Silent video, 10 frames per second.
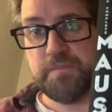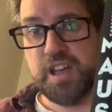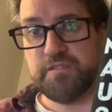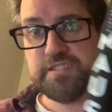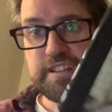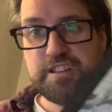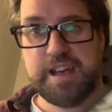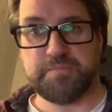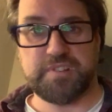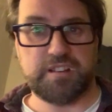Obviously,
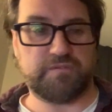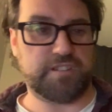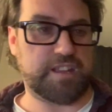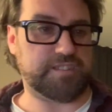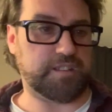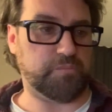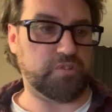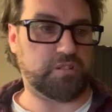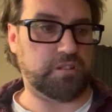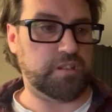absolutely fantastic
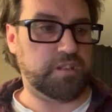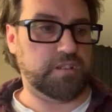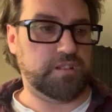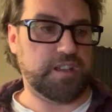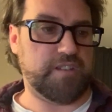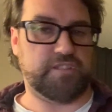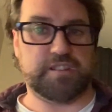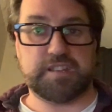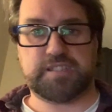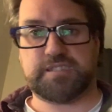book. I have it in
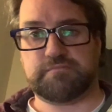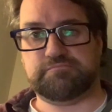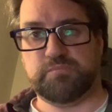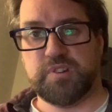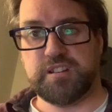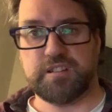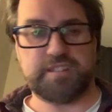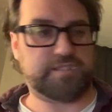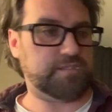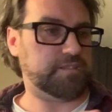this pretty
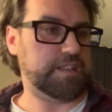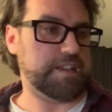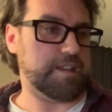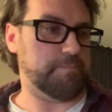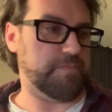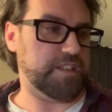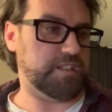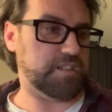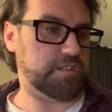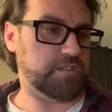nice
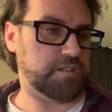edition,